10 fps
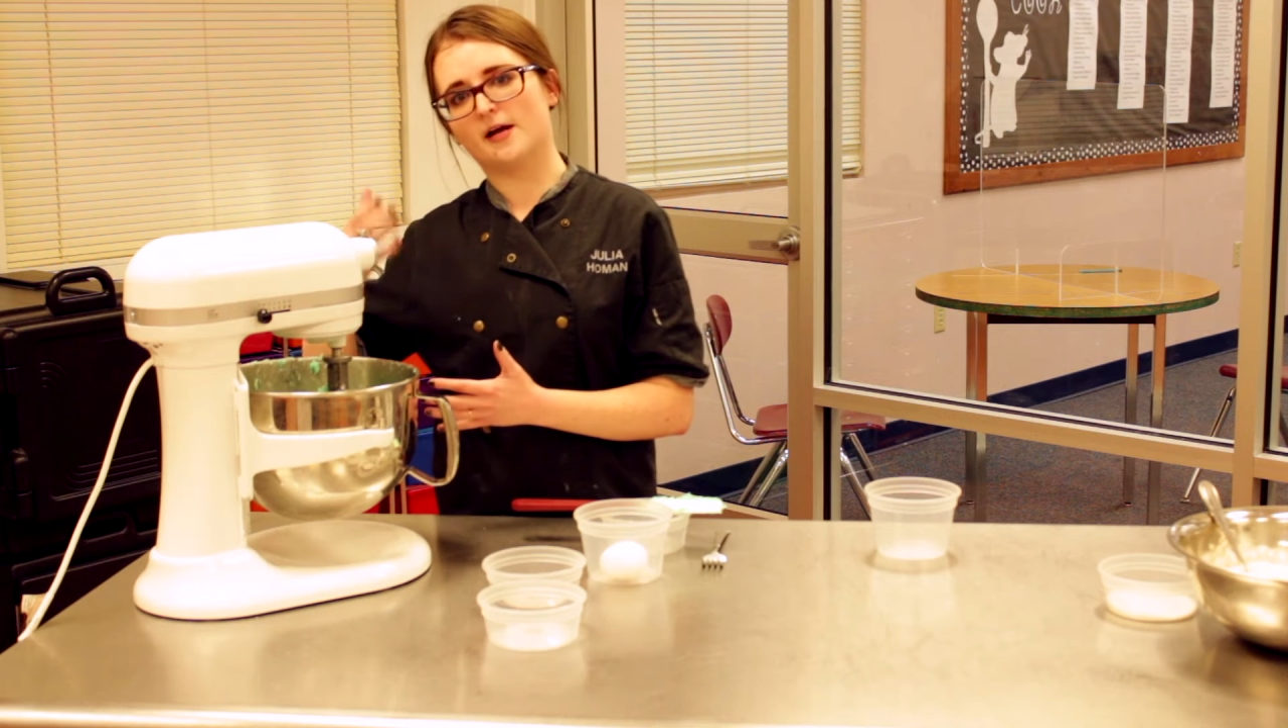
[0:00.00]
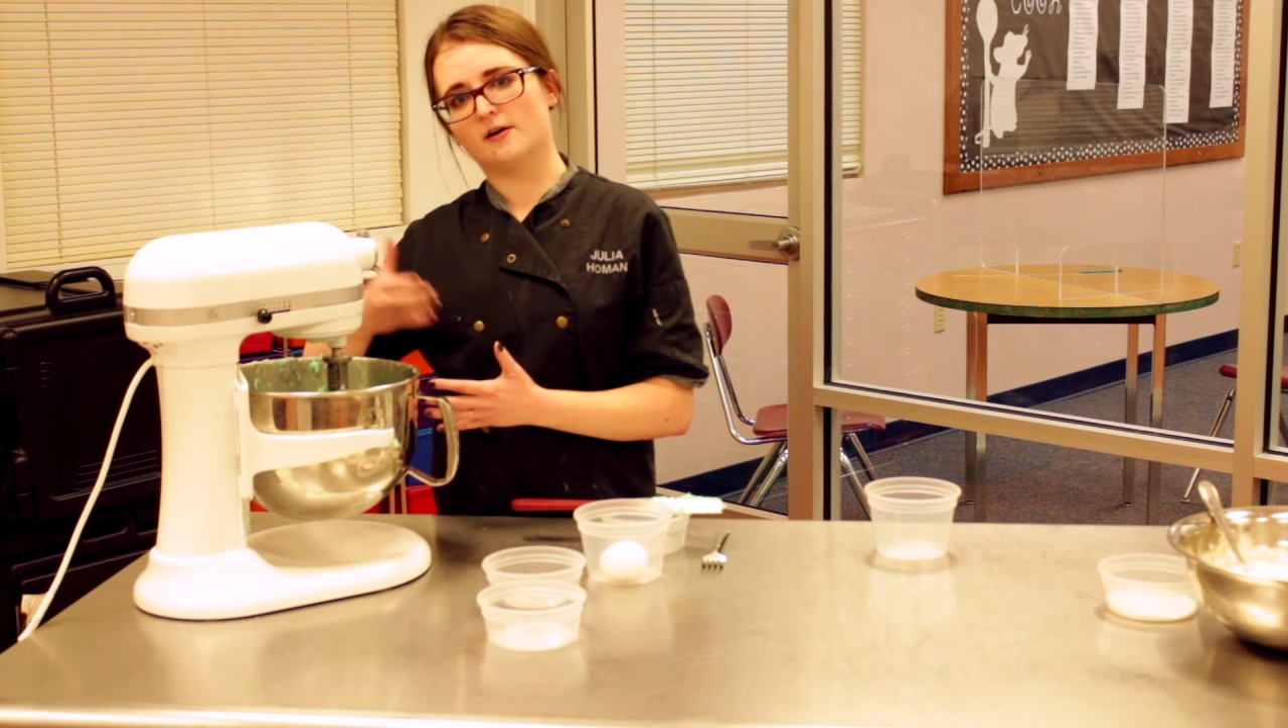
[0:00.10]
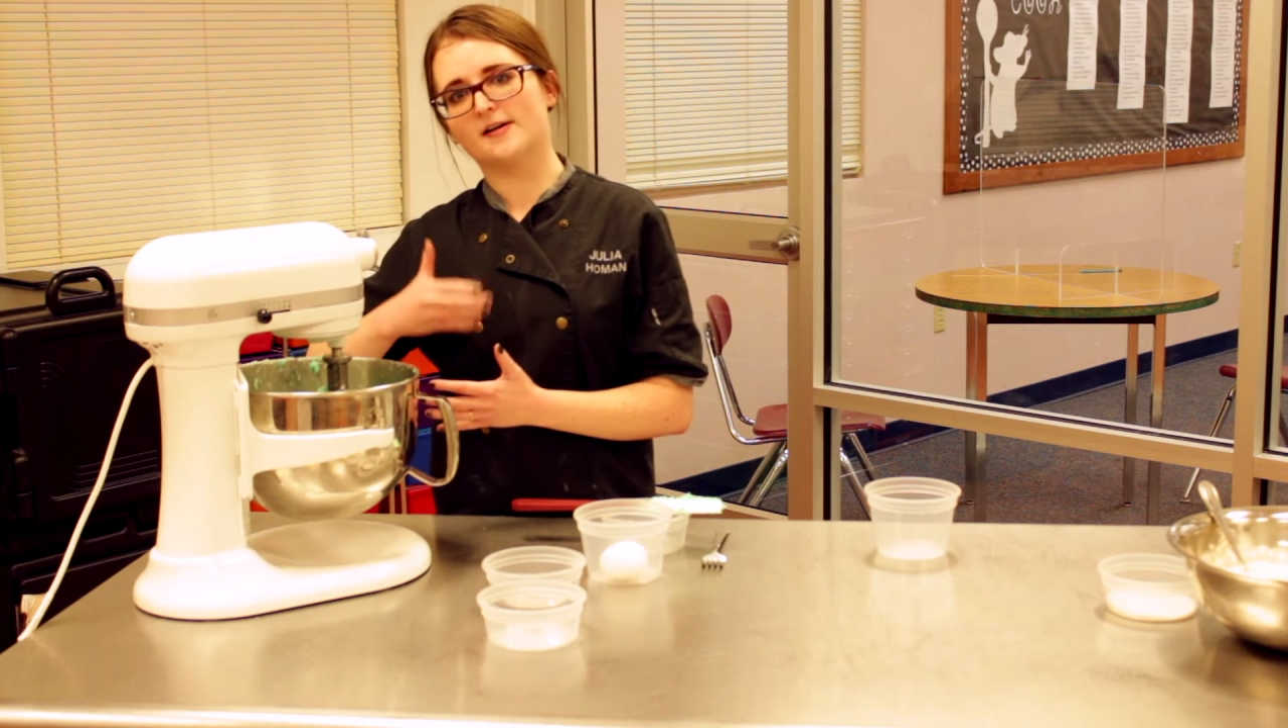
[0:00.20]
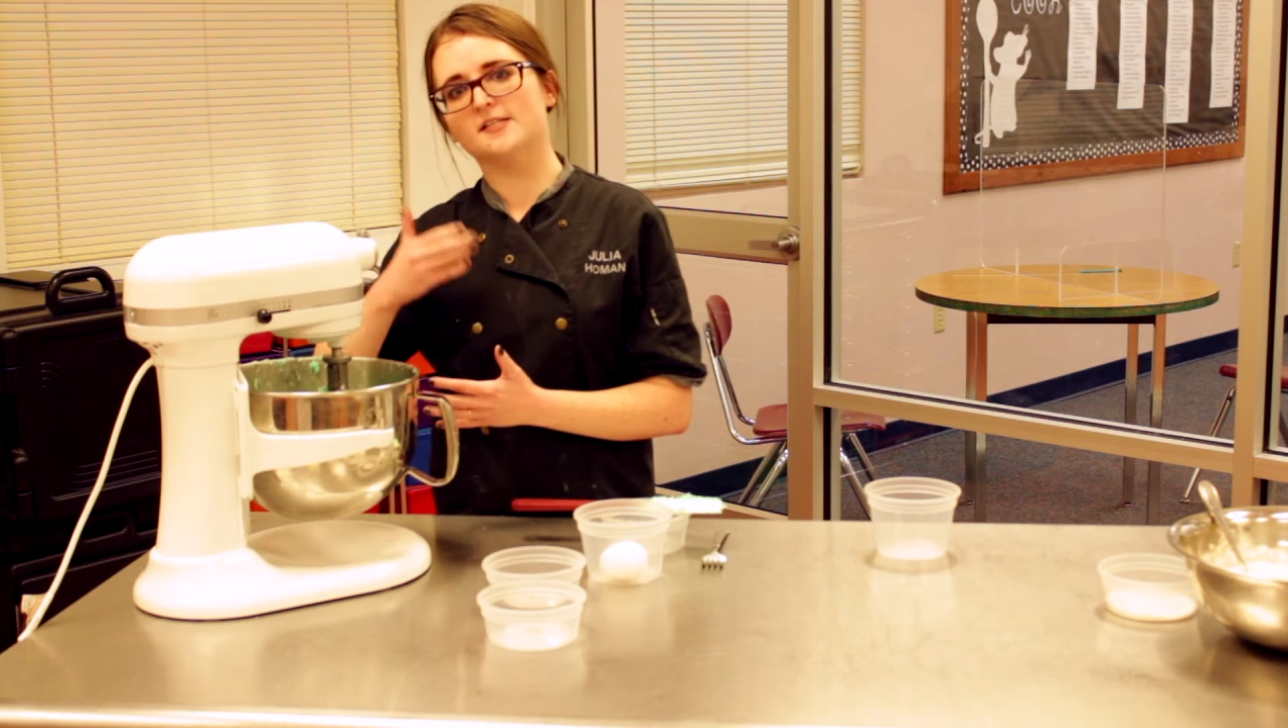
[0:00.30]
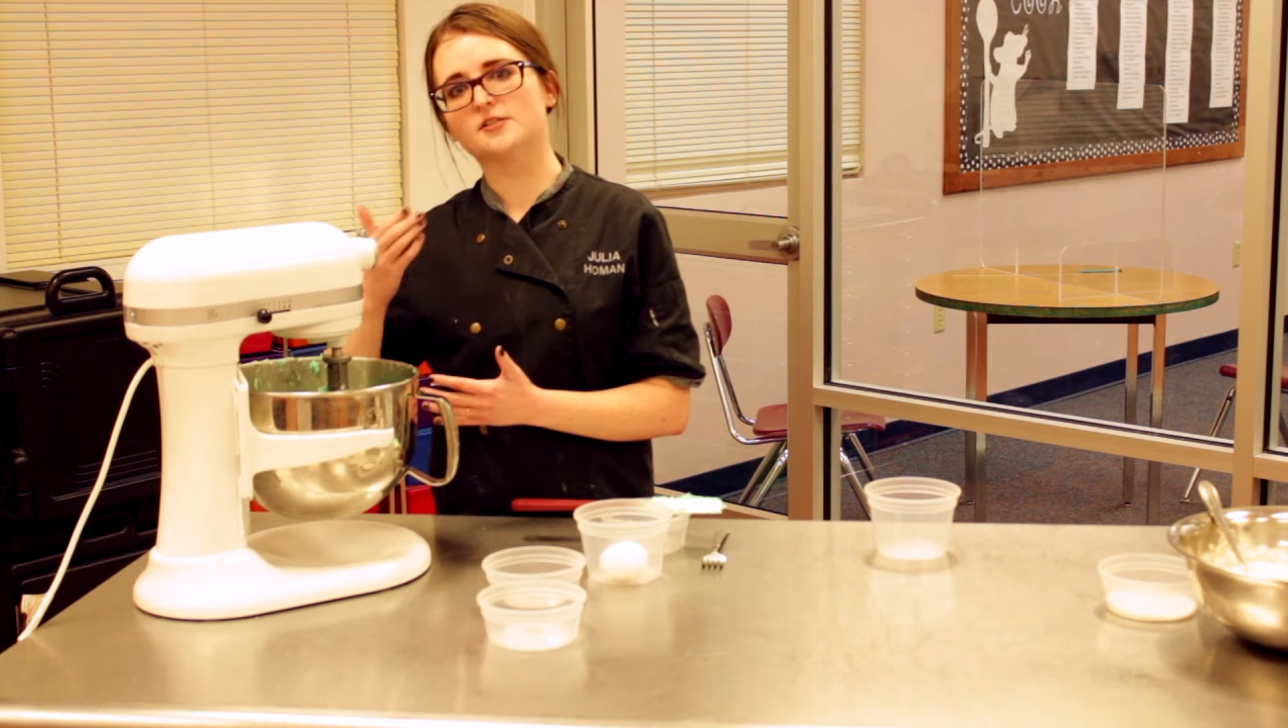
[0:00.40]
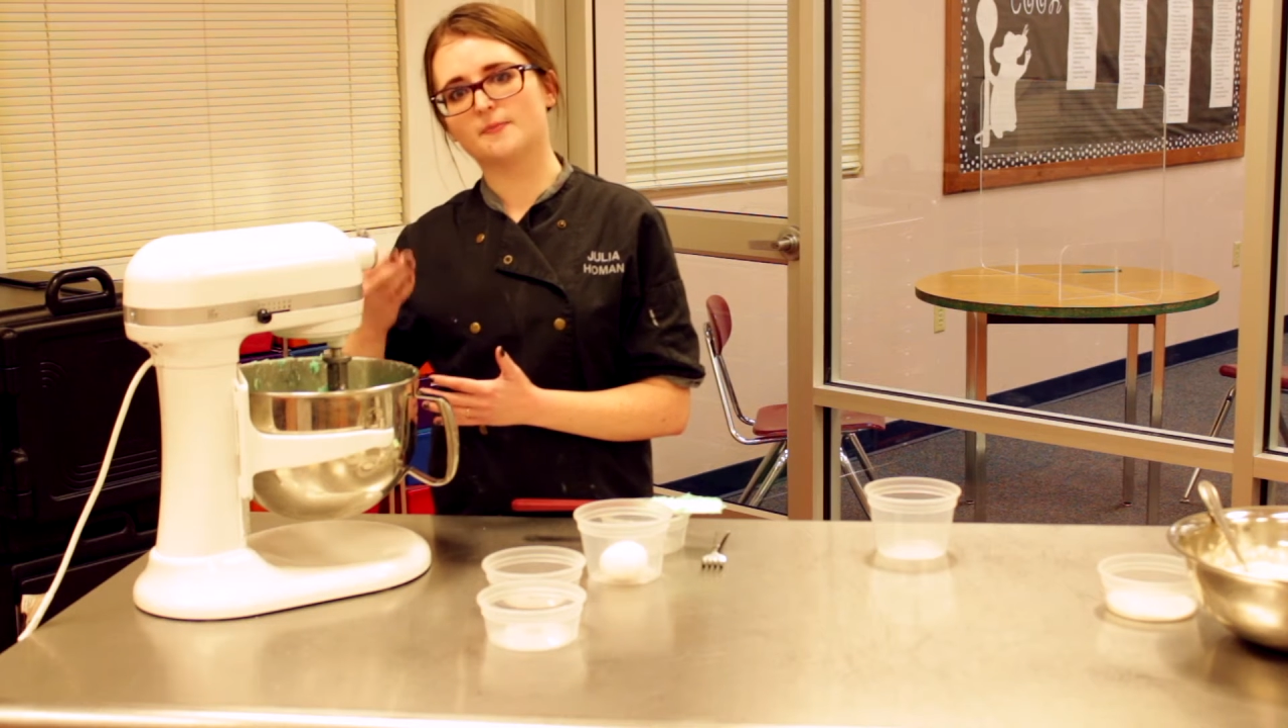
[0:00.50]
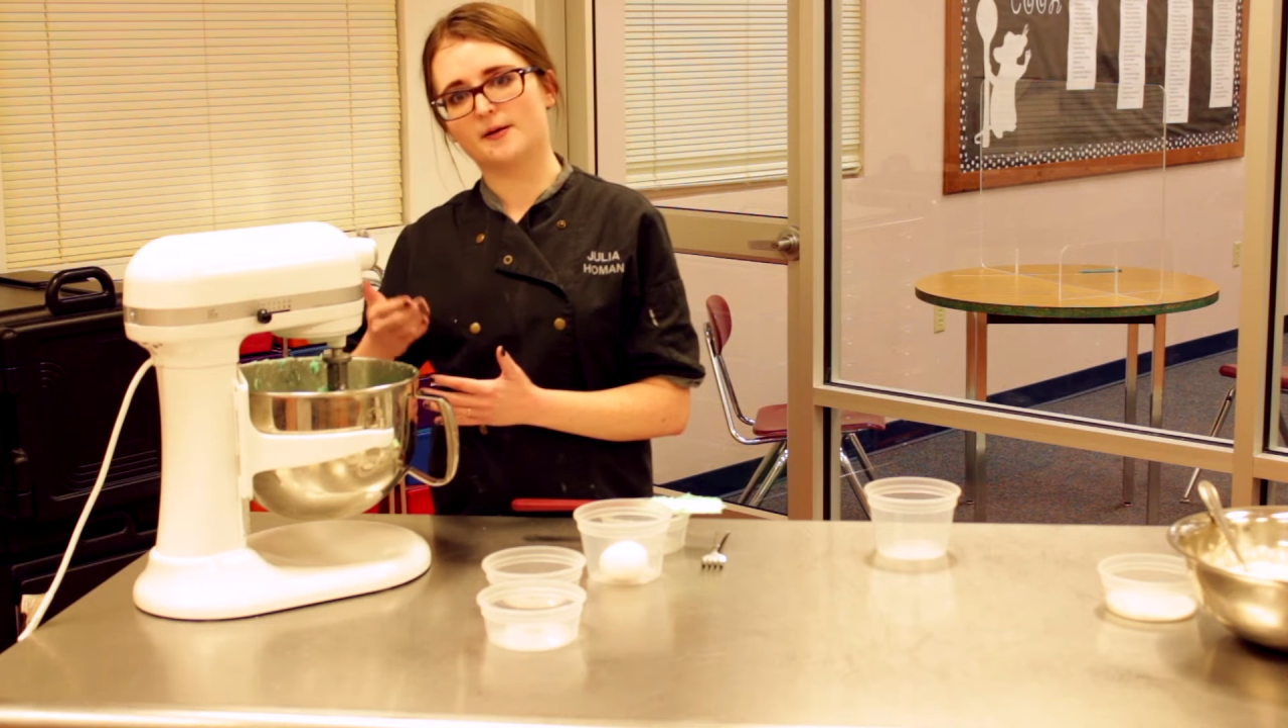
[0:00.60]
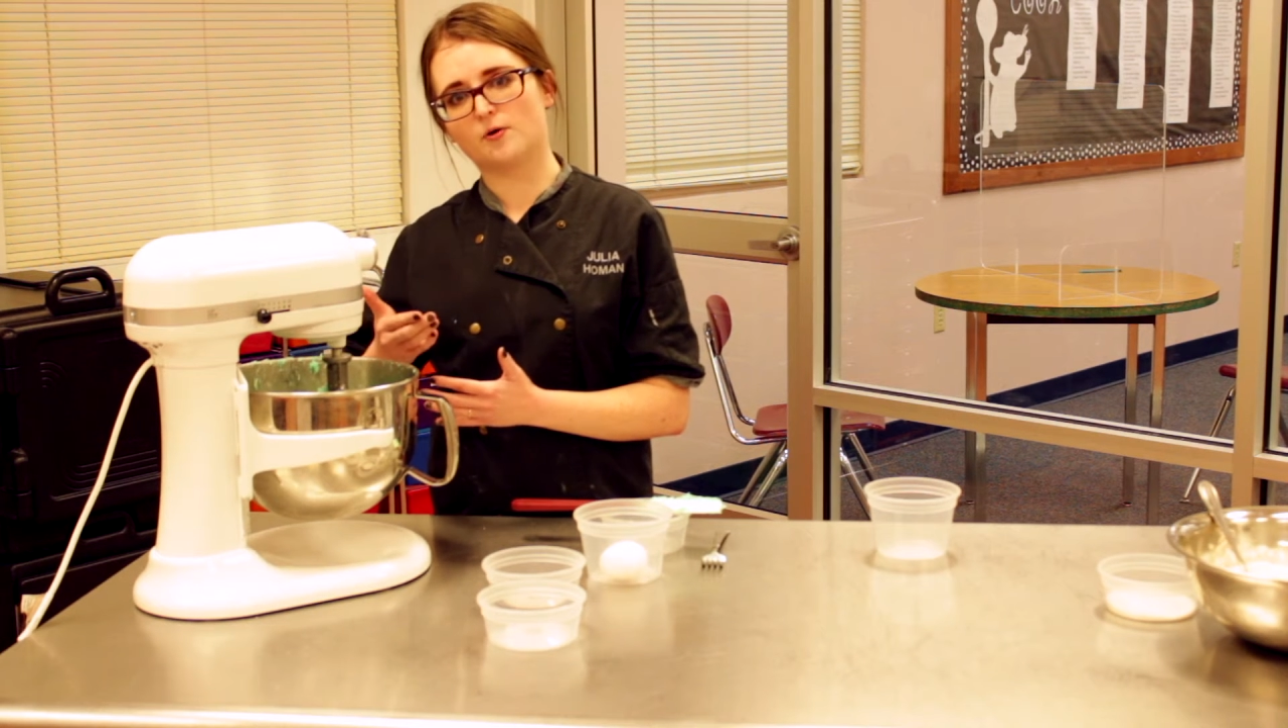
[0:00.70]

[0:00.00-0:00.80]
air into my